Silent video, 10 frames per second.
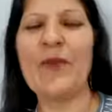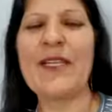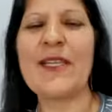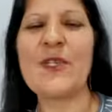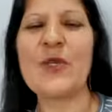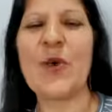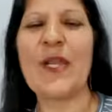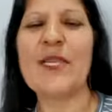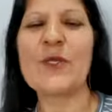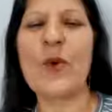where the
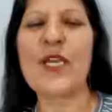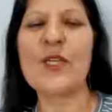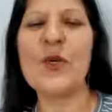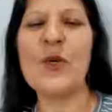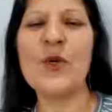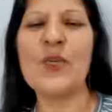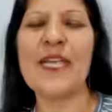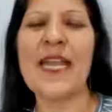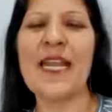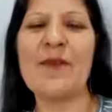story is going to
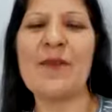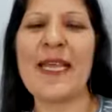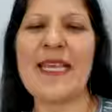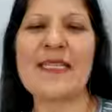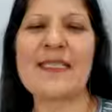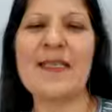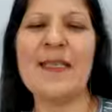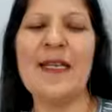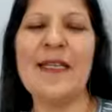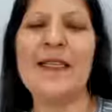take place.
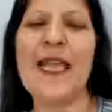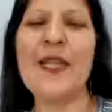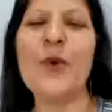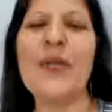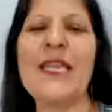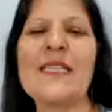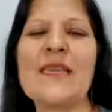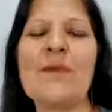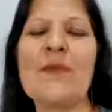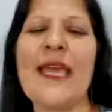Then you need
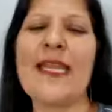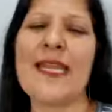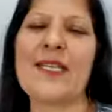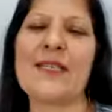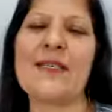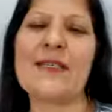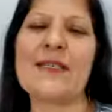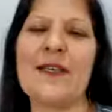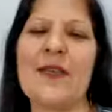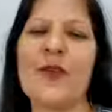some
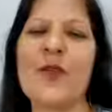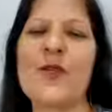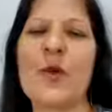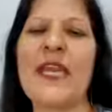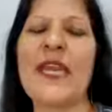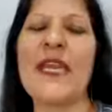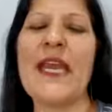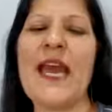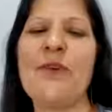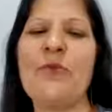characters. Your story
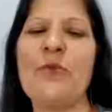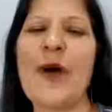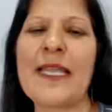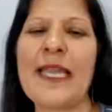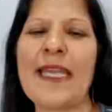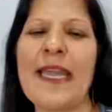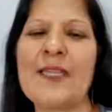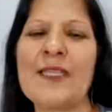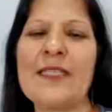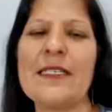can have one
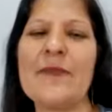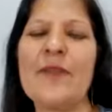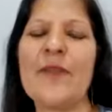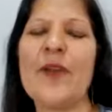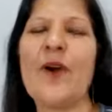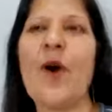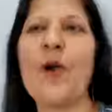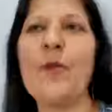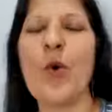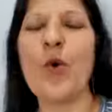character
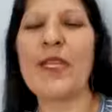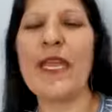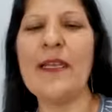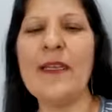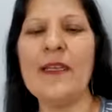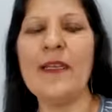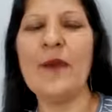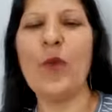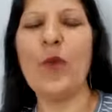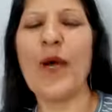or more than
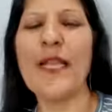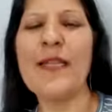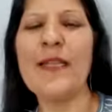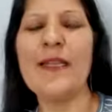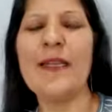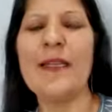one